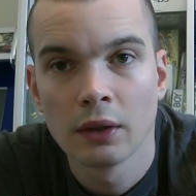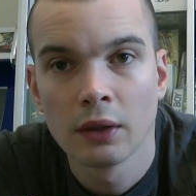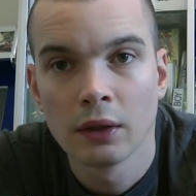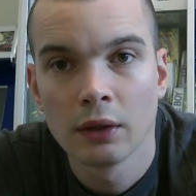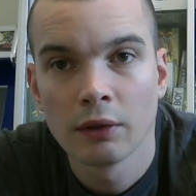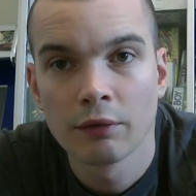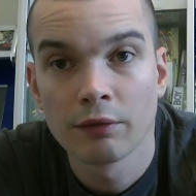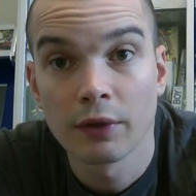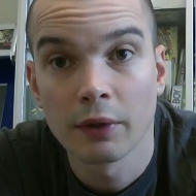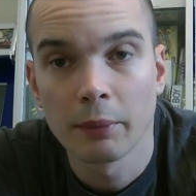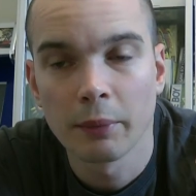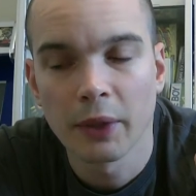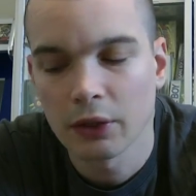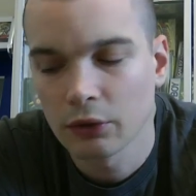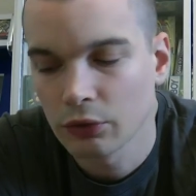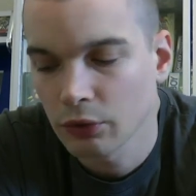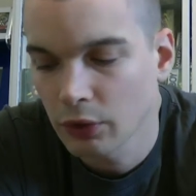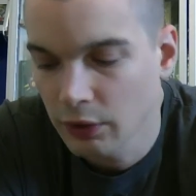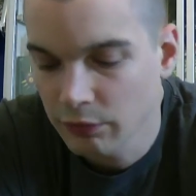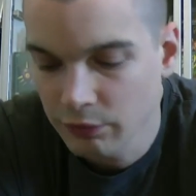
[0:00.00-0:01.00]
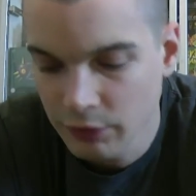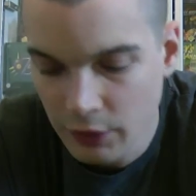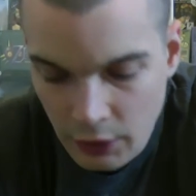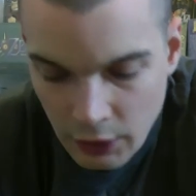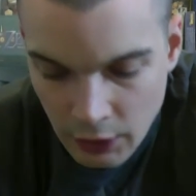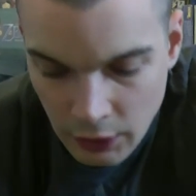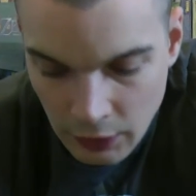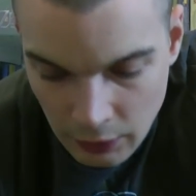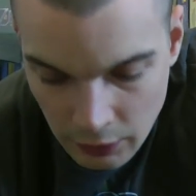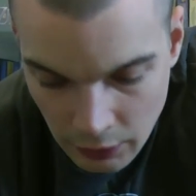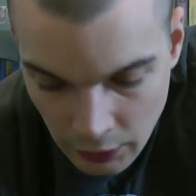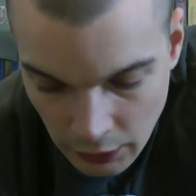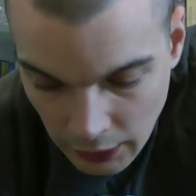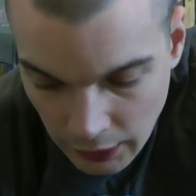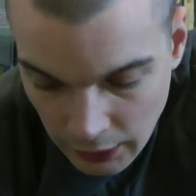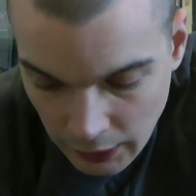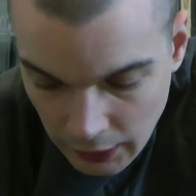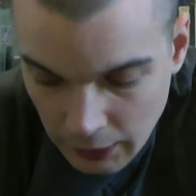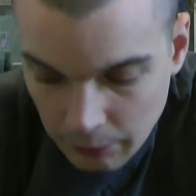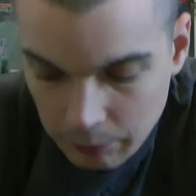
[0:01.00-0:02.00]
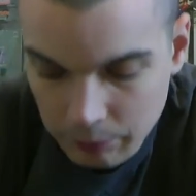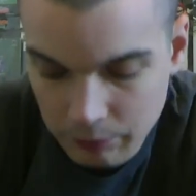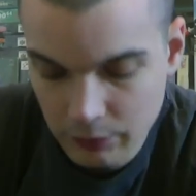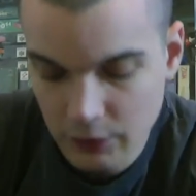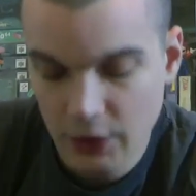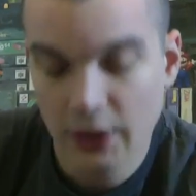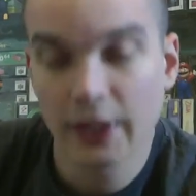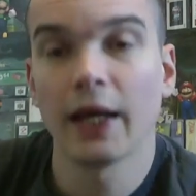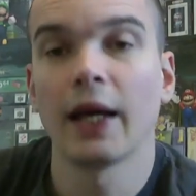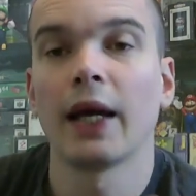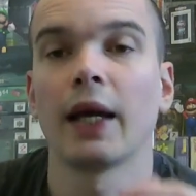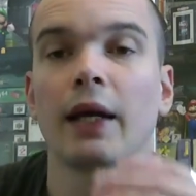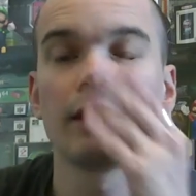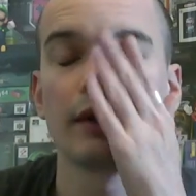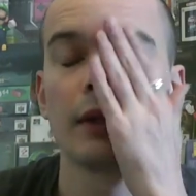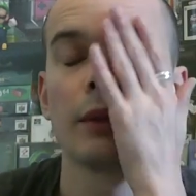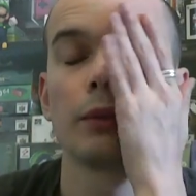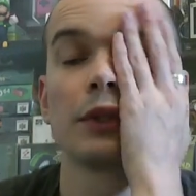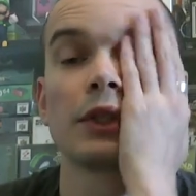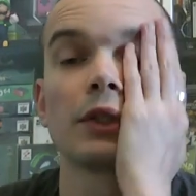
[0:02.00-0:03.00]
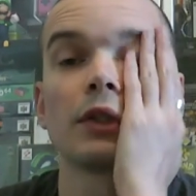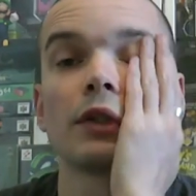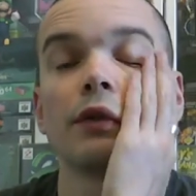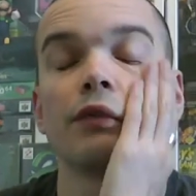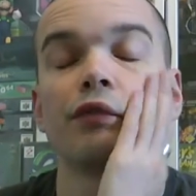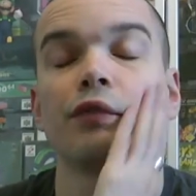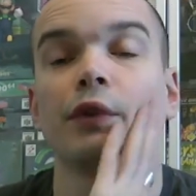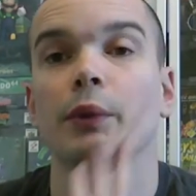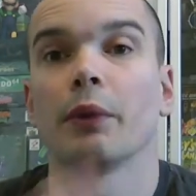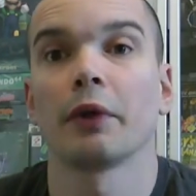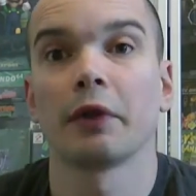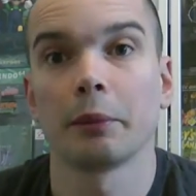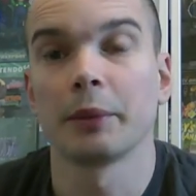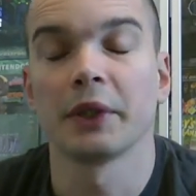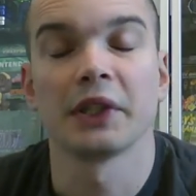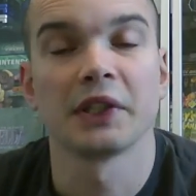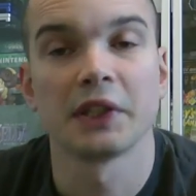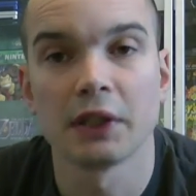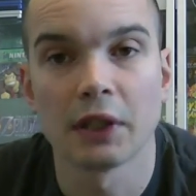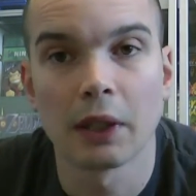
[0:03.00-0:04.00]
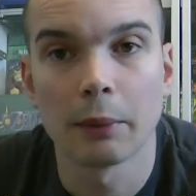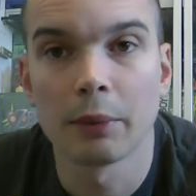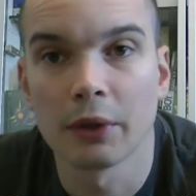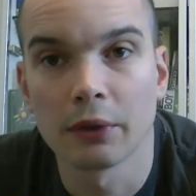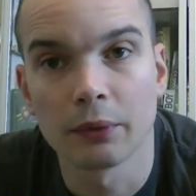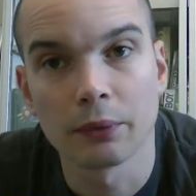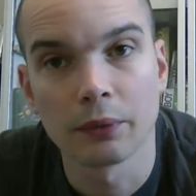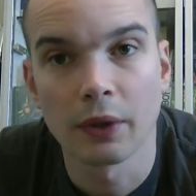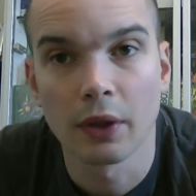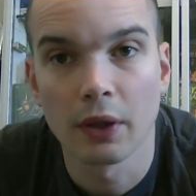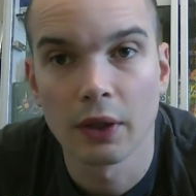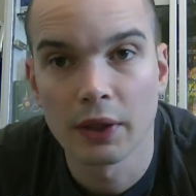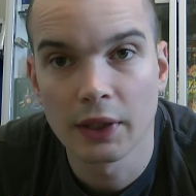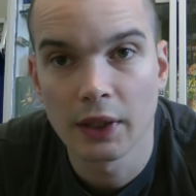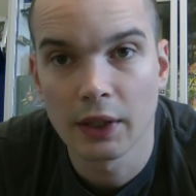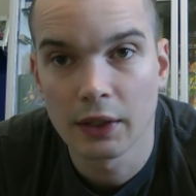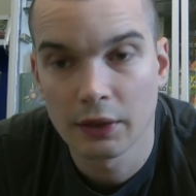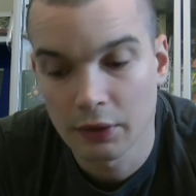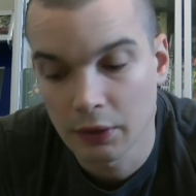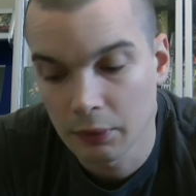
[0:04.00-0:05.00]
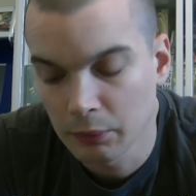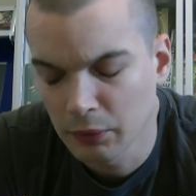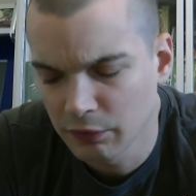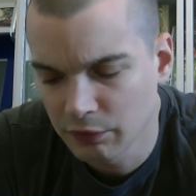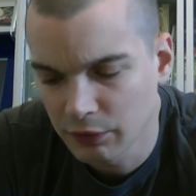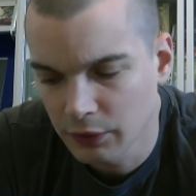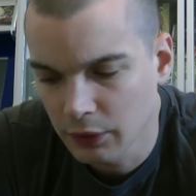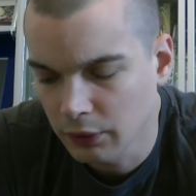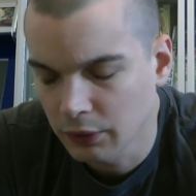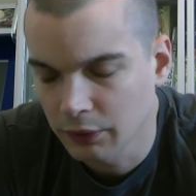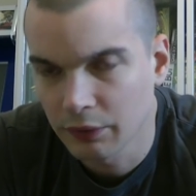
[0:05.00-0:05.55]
for the Mega Drive. Yeah, and there was a few other bits in that bundle that I ended up moving on.